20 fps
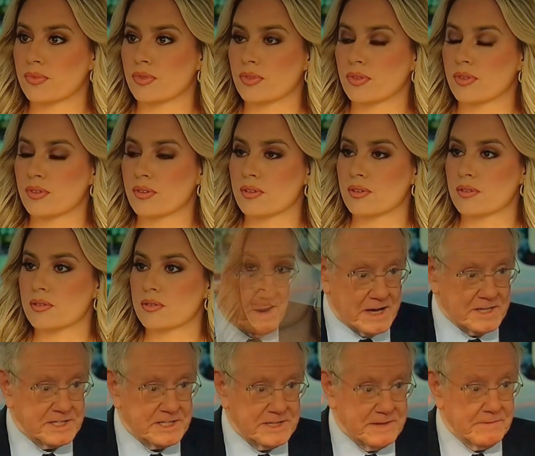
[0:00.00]
lot of
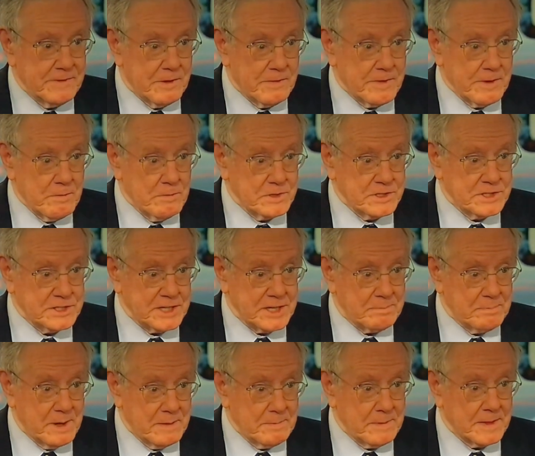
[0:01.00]
Democrats, even though they won't say
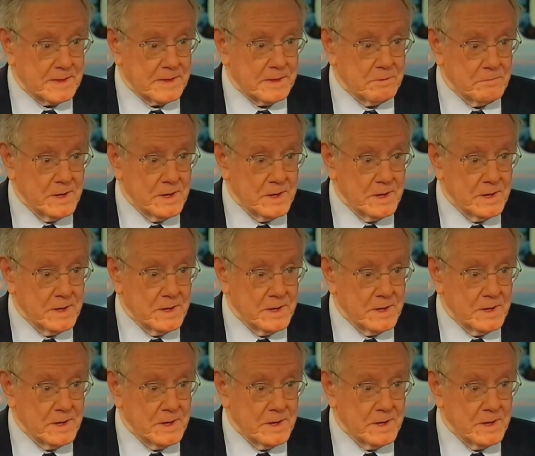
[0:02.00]
it publicly,